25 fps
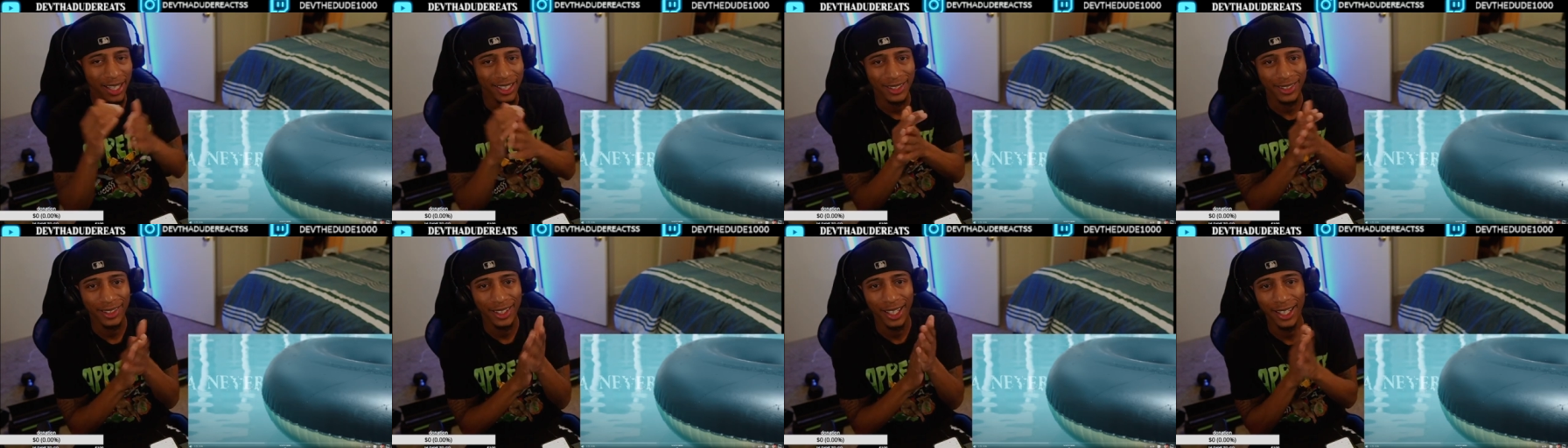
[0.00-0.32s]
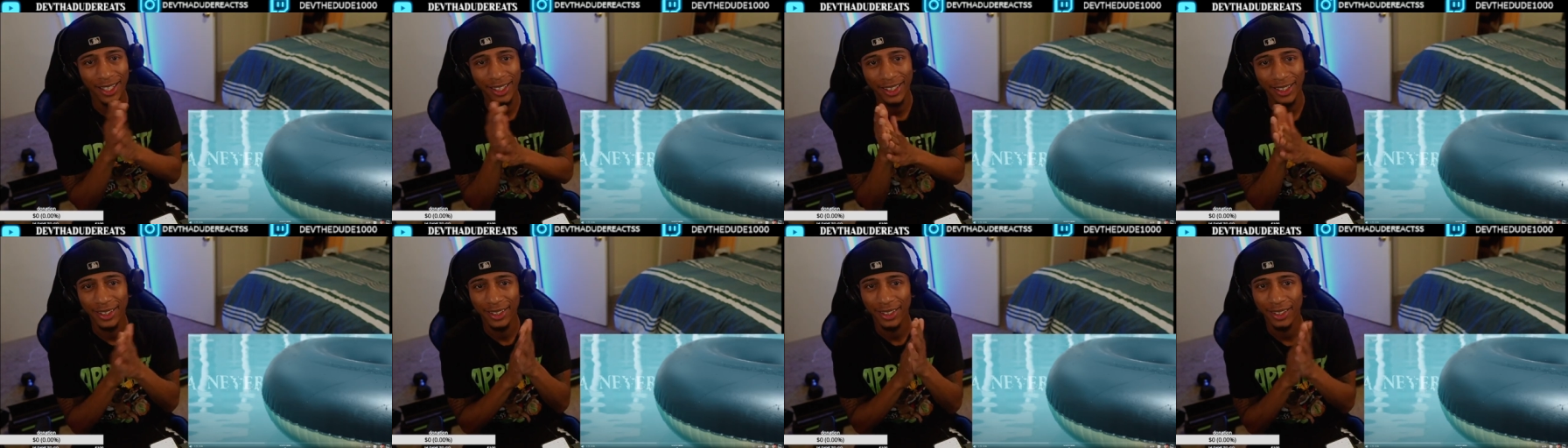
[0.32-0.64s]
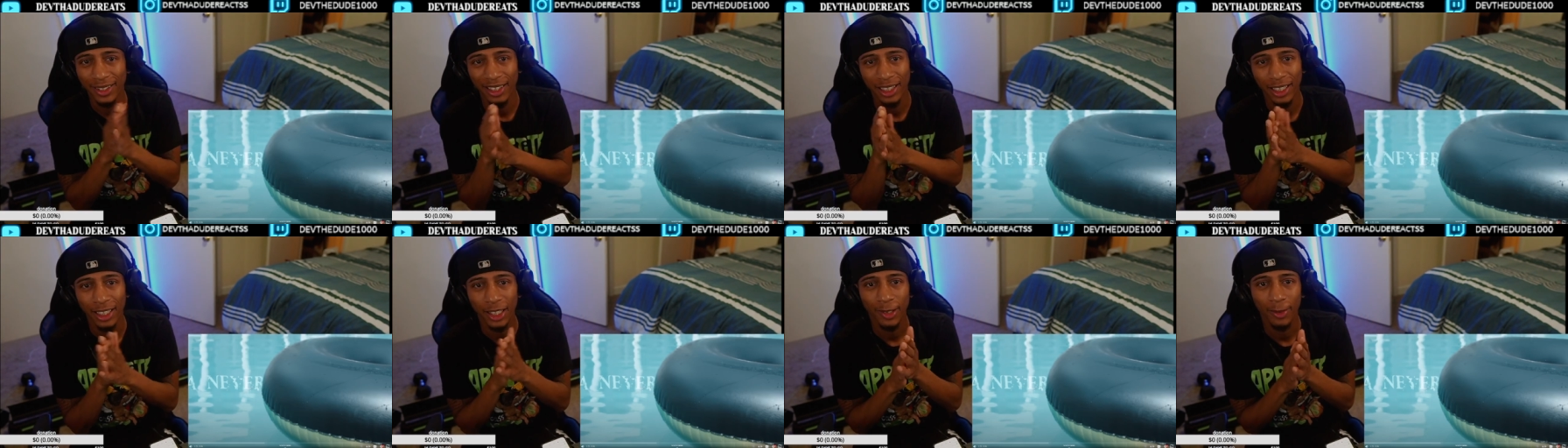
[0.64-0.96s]
Today
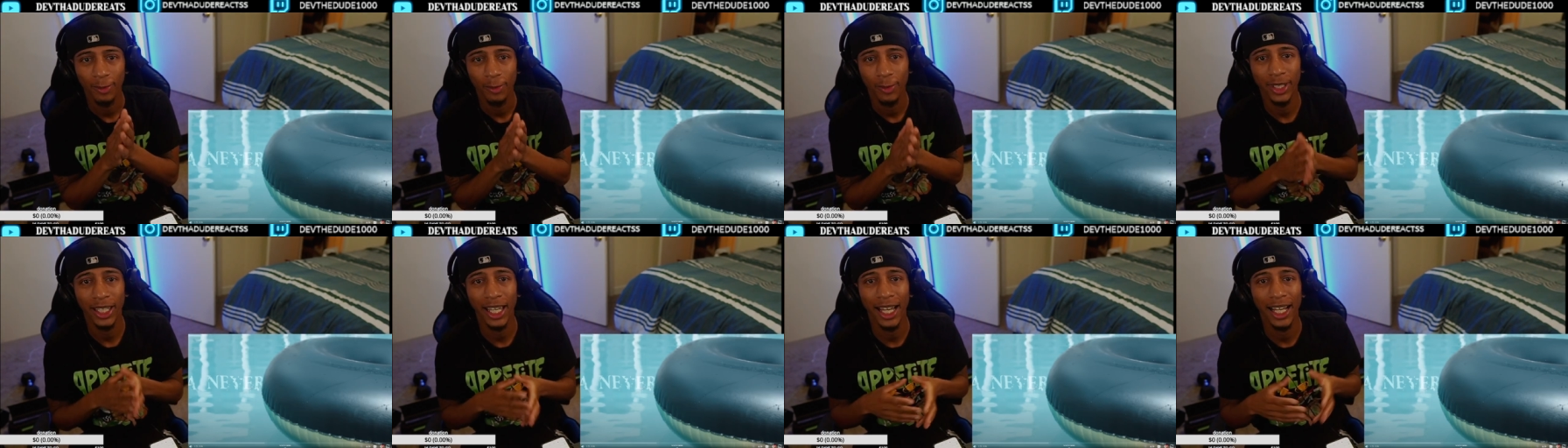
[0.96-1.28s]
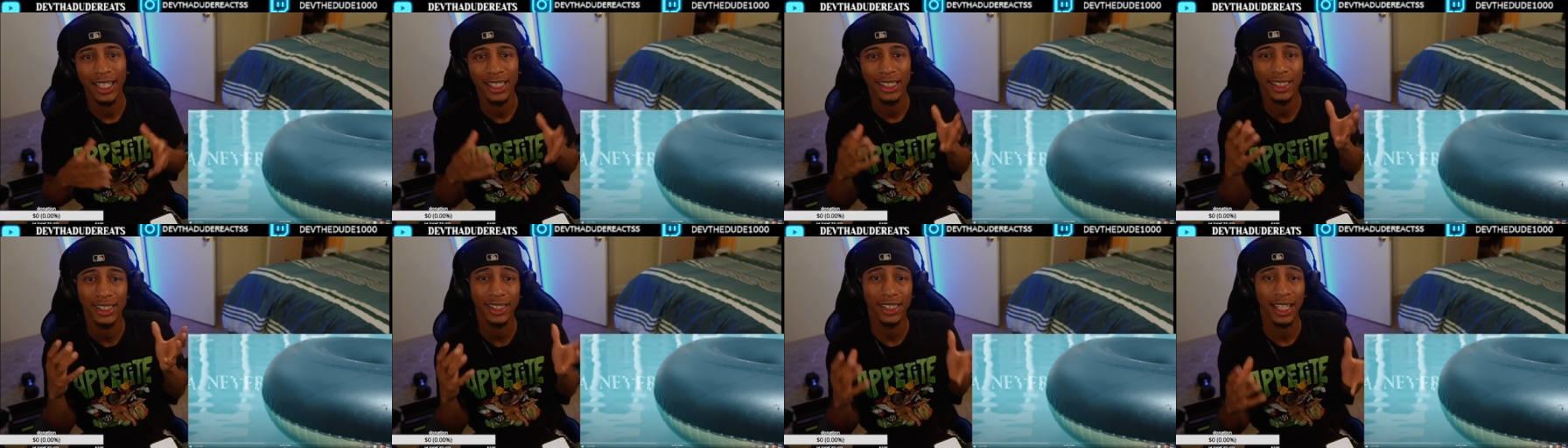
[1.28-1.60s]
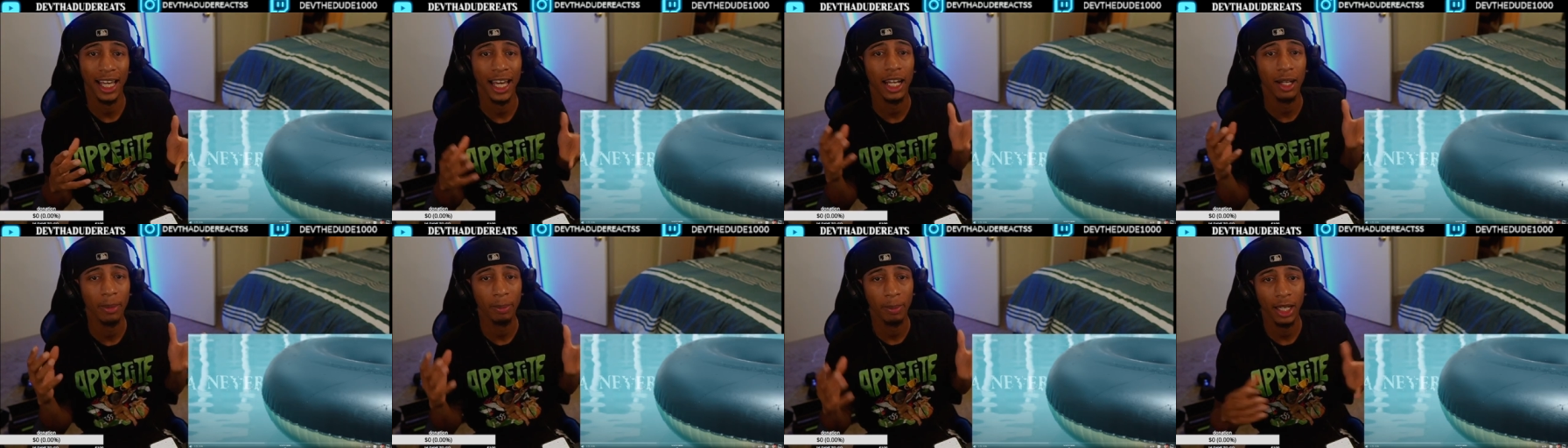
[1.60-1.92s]
we got
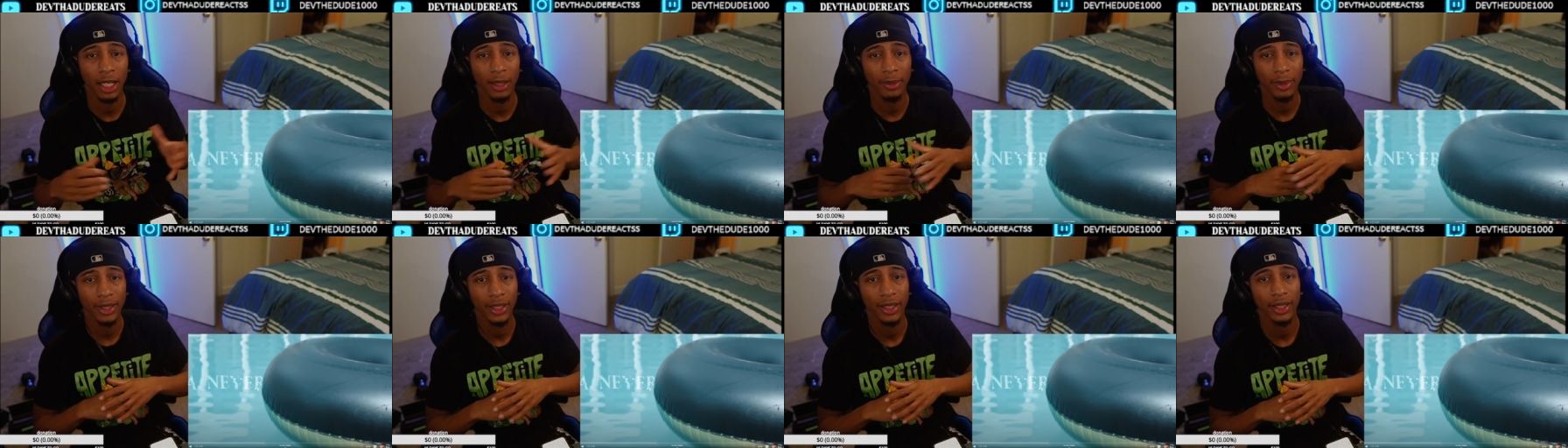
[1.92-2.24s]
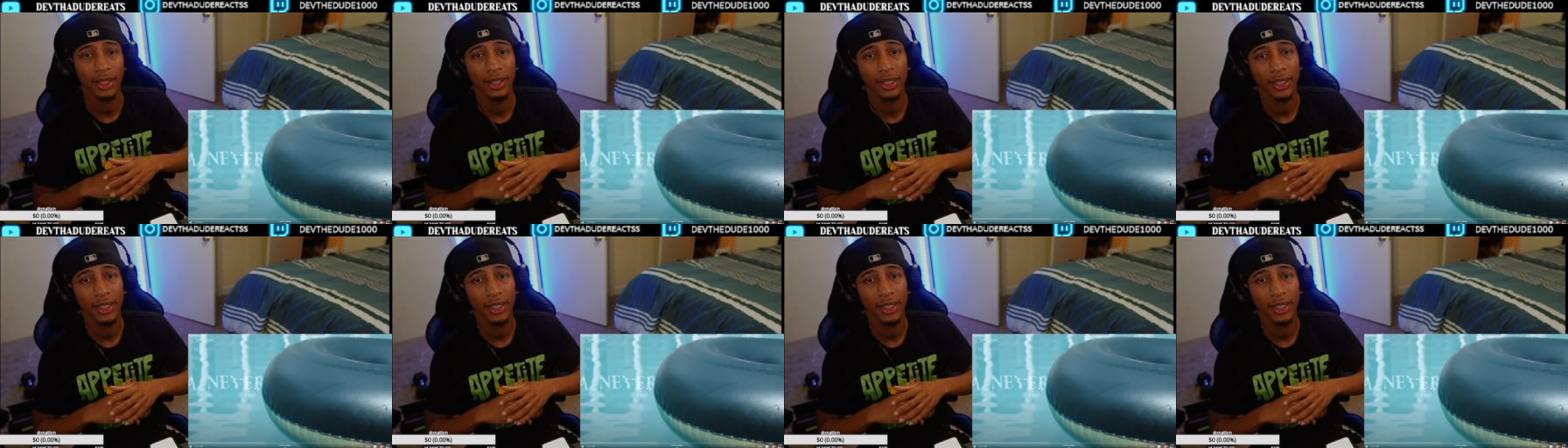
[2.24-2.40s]
Sada Baby